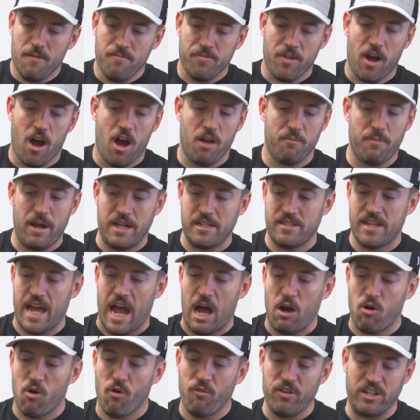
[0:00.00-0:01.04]
on my
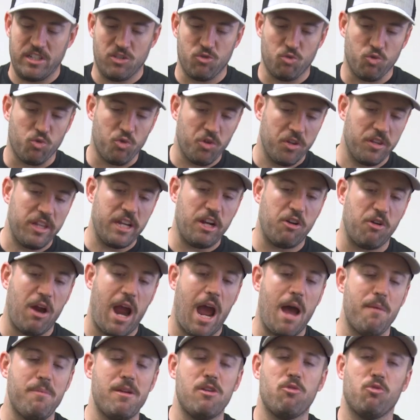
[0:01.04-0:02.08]
towel. If it's really
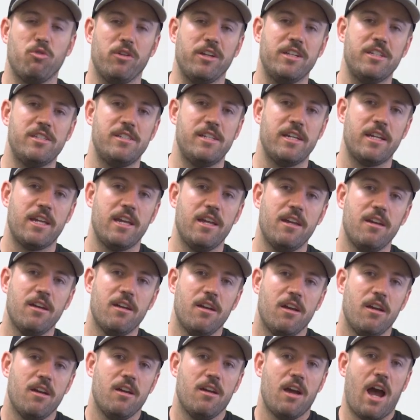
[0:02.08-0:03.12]
grabby, really sticky,
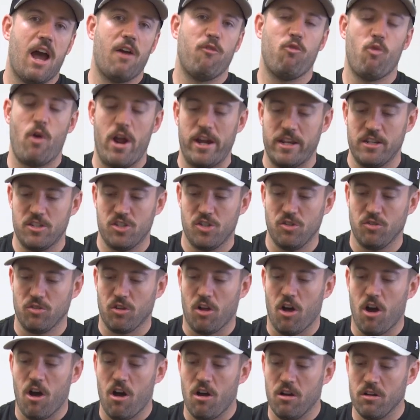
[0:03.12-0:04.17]
I've waited too
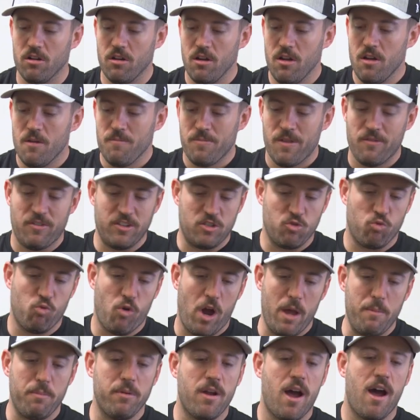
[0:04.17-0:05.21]
long. If it's
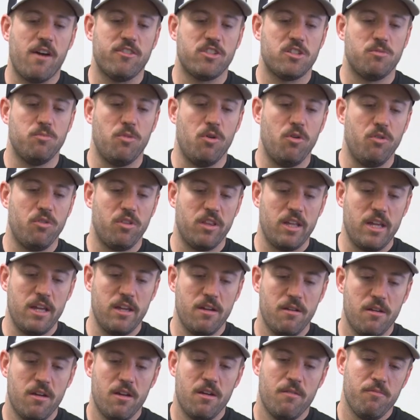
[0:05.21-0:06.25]
wiping off
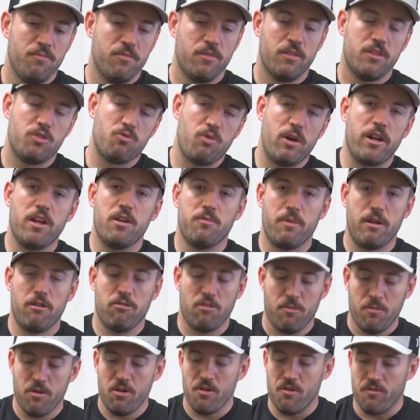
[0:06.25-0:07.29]
smoothly, it's ready to be
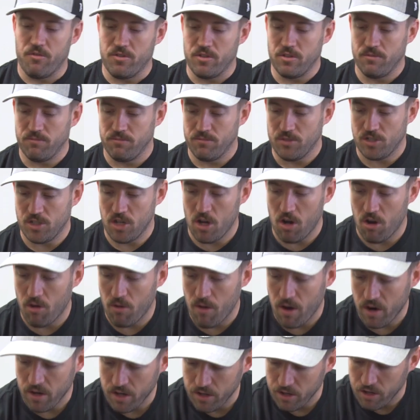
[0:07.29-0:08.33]
removed. So
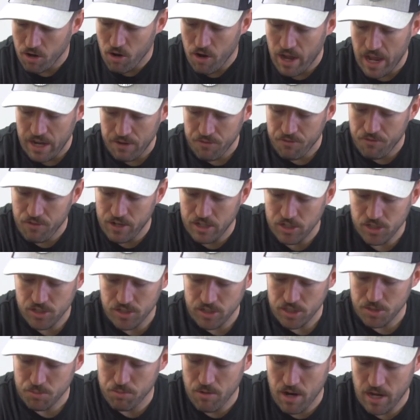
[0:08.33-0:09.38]
I'm gonna go ahead and finish
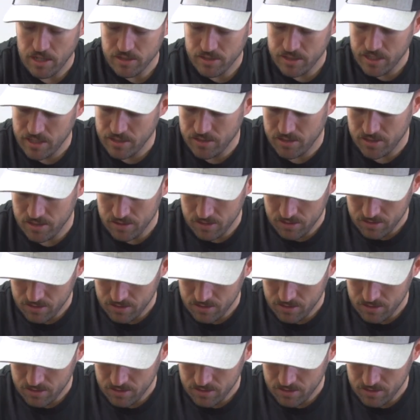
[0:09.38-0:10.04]
this process.